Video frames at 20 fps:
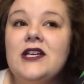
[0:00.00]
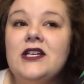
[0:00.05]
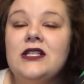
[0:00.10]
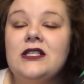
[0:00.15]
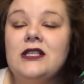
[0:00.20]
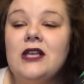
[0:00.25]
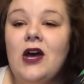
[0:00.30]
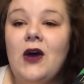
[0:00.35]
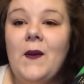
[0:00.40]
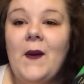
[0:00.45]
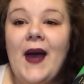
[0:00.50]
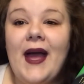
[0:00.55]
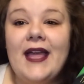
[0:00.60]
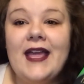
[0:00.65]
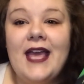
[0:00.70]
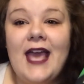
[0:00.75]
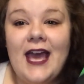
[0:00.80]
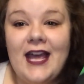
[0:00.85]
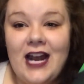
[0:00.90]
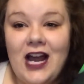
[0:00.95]
so I
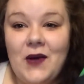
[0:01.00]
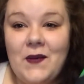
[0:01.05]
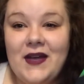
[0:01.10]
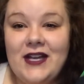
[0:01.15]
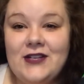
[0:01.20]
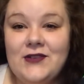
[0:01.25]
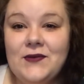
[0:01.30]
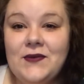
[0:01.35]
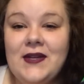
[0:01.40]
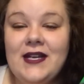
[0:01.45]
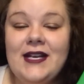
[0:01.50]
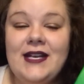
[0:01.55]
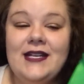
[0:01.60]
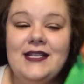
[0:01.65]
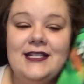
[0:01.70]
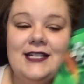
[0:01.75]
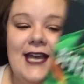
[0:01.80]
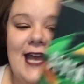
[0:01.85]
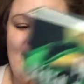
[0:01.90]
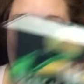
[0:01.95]
cannot wait to read
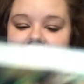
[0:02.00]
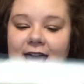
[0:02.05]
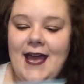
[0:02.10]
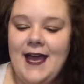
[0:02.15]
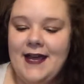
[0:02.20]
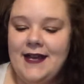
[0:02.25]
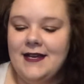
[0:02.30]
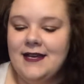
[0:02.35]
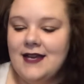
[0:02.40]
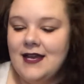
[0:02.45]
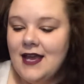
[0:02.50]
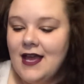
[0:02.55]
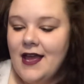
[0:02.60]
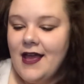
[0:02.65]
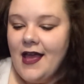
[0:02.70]
it, and...